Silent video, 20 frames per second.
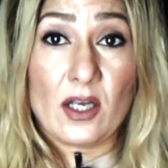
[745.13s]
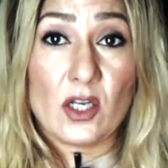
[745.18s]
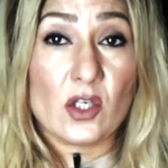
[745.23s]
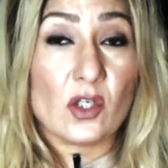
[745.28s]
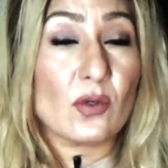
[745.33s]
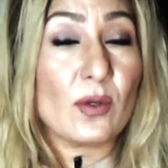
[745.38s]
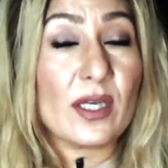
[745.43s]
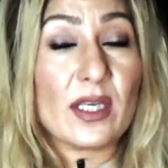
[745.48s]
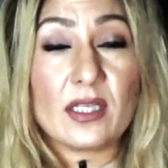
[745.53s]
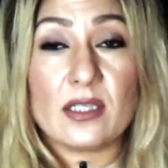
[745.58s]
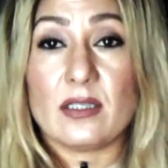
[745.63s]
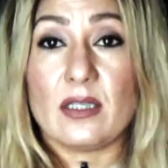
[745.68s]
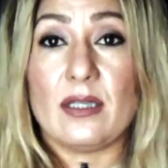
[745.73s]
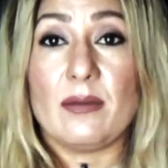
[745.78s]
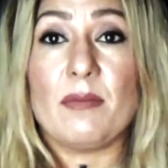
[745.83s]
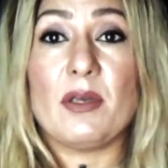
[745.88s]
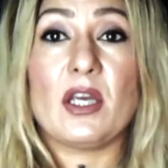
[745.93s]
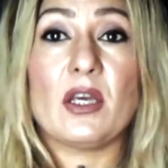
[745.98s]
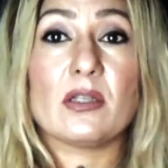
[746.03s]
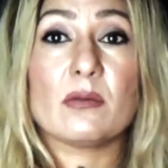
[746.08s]
Too easily,
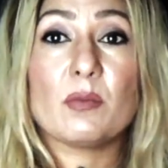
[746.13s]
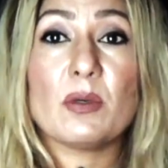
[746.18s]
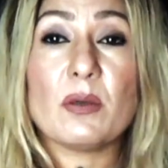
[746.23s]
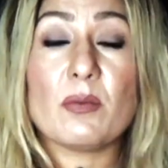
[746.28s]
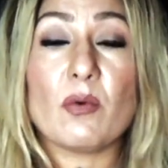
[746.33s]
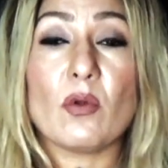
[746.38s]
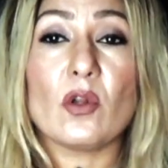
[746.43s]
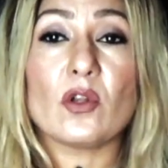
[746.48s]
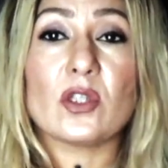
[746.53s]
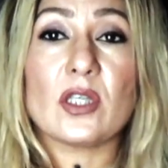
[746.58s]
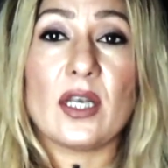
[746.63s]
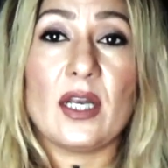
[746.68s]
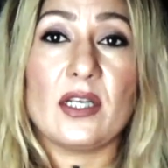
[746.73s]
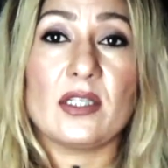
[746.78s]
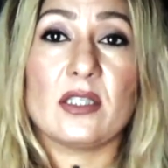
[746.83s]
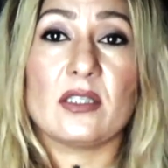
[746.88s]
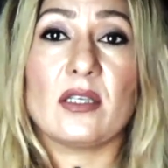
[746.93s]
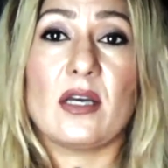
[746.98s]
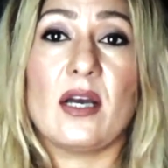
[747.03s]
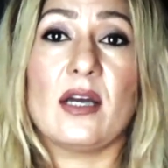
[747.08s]
because people, today's
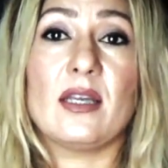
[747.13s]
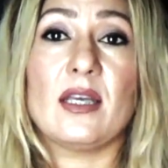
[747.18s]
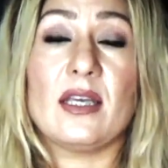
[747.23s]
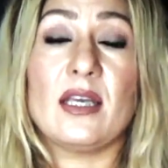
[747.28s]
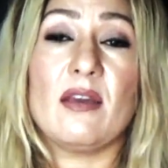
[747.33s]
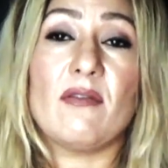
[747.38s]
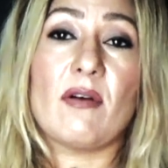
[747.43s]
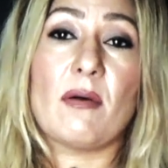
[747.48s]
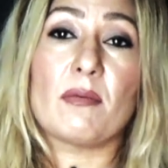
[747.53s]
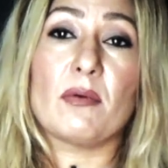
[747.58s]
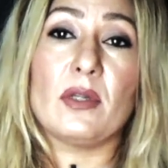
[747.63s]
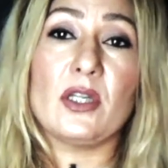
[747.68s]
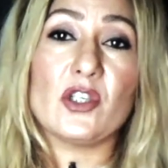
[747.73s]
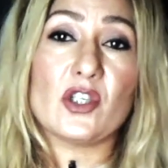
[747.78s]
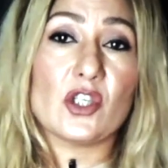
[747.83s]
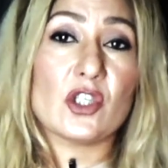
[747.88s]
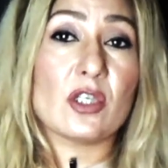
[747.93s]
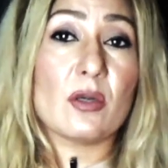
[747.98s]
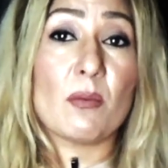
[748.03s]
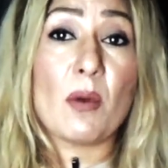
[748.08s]
society, give up
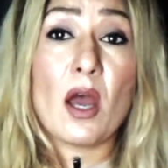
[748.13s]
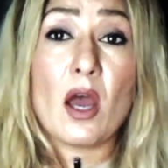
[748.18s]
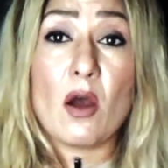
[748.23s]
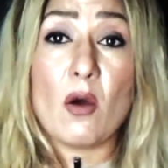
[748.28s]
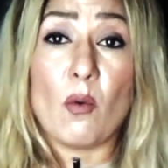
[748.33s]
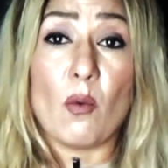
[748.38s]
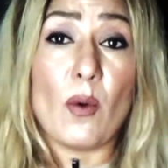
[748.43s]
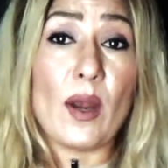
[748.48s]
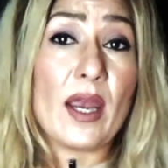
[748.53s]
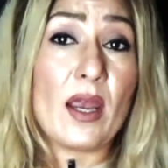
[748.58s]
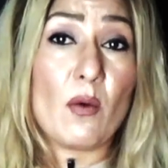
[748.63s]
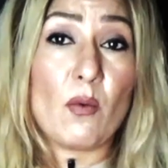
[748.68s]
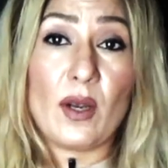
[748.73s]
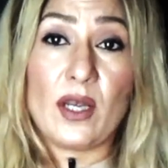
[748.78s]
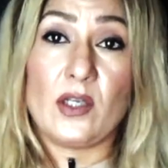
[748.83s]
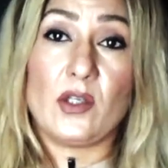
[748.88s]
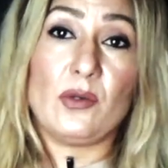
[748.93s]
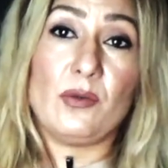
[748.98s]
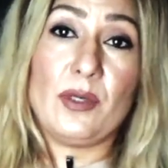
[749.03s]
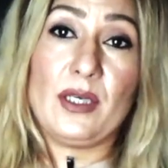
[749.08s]
relationship way,
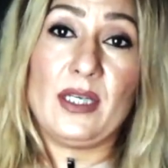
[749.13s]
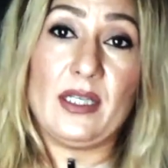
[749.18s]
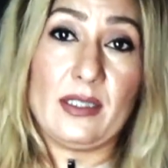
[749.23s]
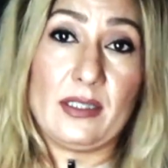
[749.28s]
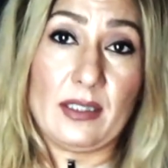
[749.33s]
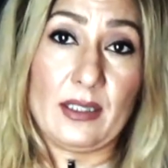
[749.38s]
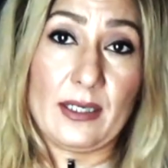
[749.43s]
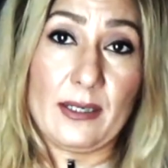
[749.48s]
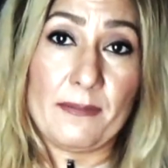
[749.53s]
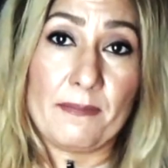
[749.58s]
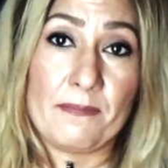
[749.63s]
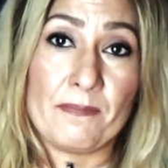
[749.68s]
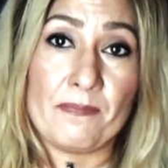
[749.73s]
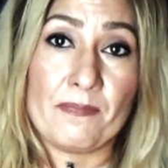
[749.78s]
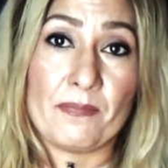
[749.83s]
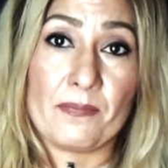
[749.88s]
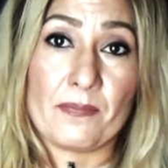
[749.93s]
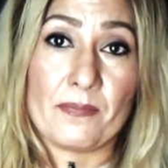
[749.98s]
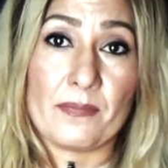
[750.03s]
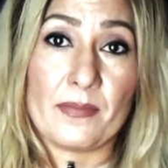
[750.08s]
way too easily.
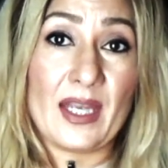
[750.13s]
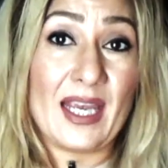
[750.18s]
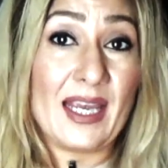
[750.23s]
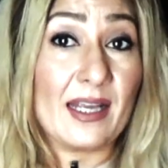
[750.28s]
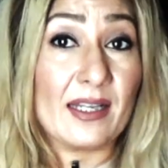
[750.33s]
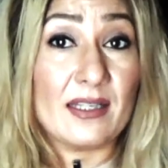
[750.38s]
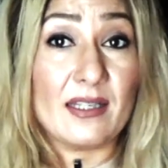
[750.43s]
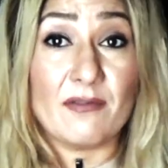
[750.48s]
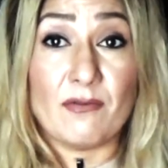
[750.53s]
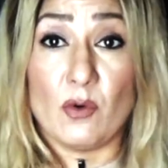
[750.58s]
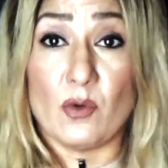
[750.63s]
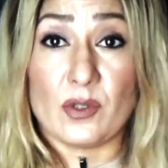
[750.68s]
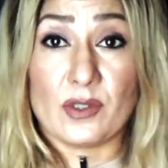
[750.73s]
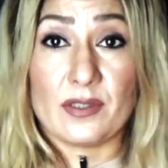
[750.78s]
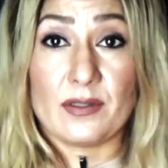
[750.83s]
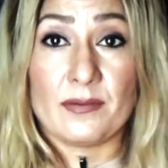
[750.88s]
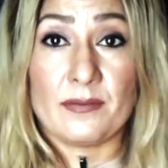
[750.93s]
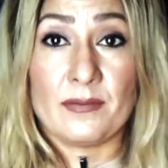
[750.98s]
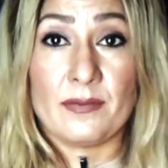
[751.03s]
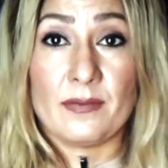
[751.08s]
They get divorced